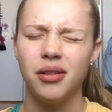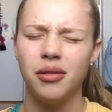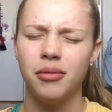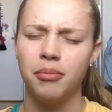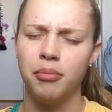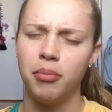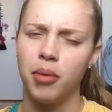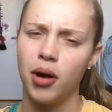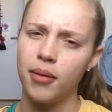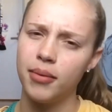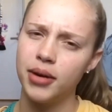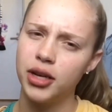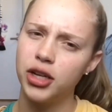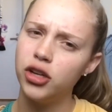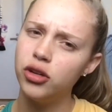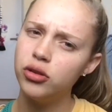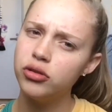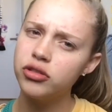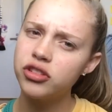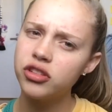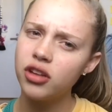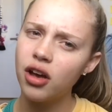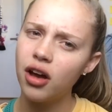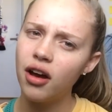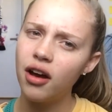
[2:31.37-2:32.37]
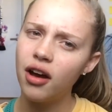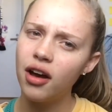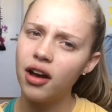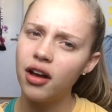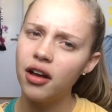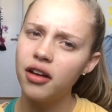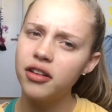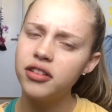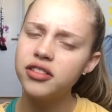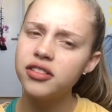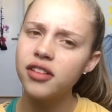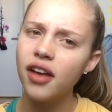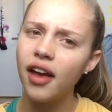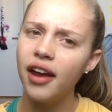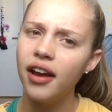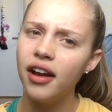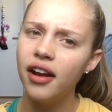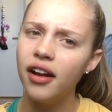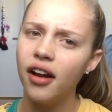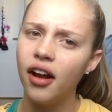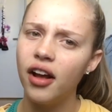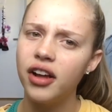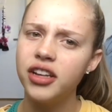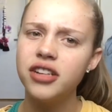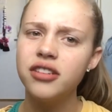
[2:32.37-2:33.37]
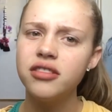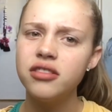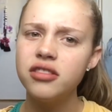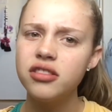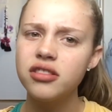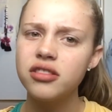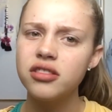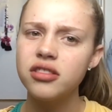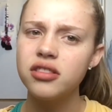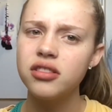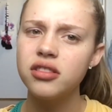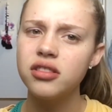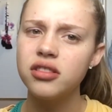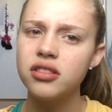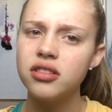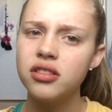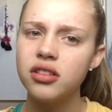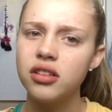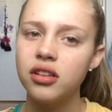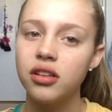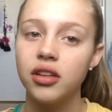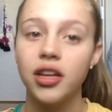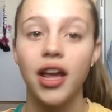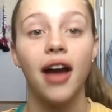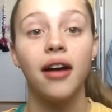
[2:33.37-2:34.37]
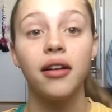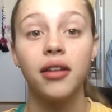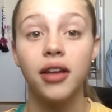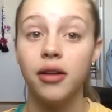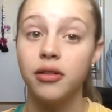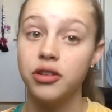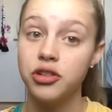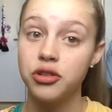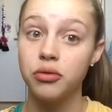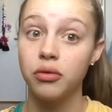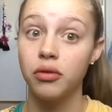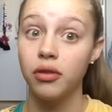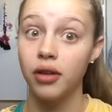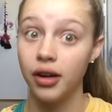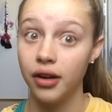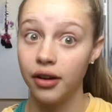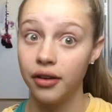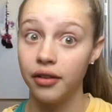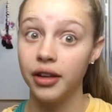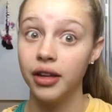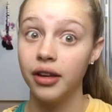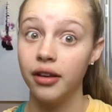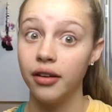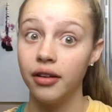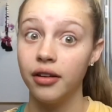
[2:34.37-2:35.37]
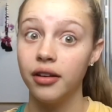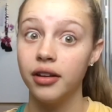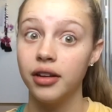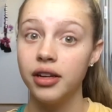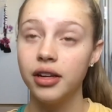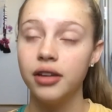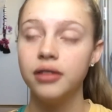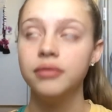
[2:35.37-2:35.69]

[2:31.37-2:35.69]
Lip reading: barbecue sauce, and onions. Yeah, it was really good.